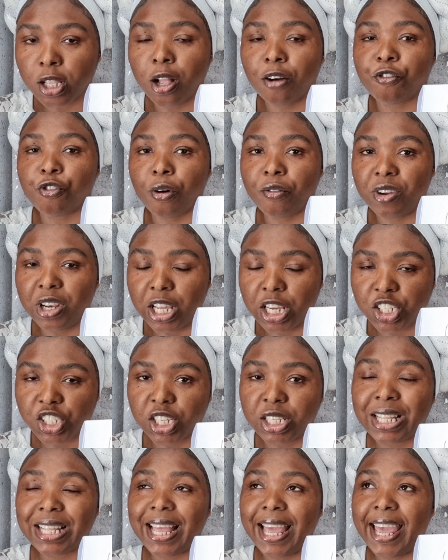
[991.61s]
of
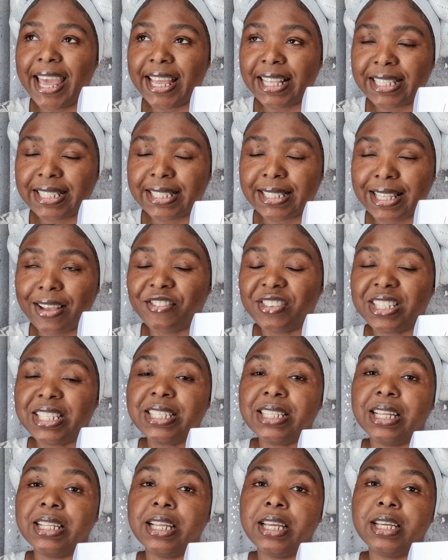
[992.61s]
Revelation 8,
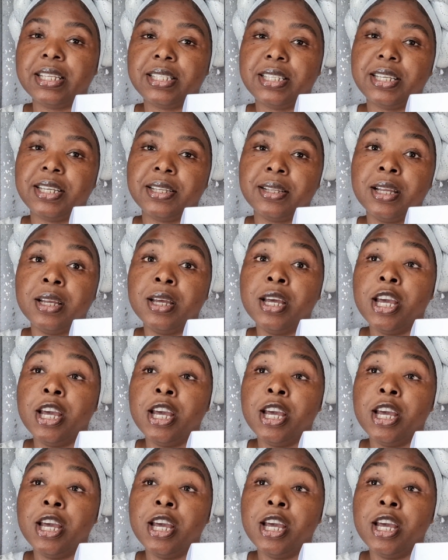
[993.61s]
17 and 18.